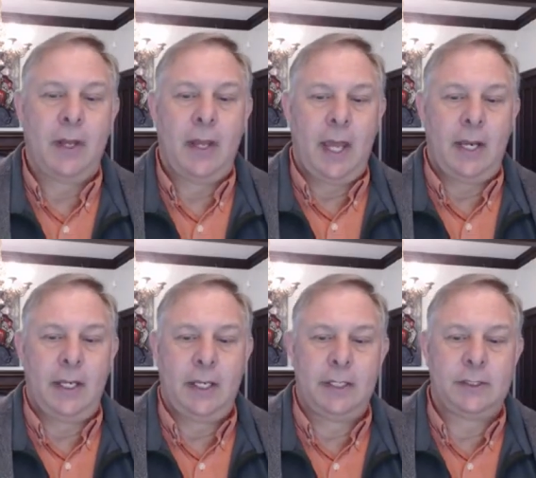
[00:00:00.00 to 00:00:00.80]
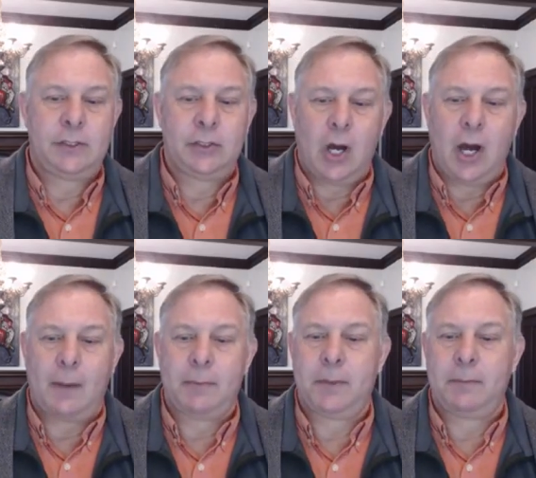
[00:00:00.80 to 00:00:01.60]
And he's
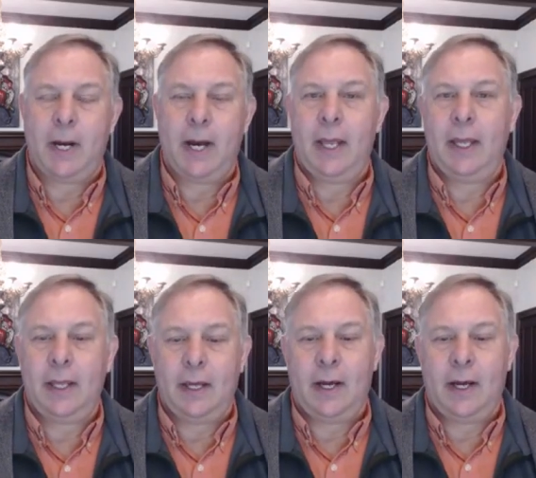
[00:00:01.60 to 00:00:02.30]
stopped by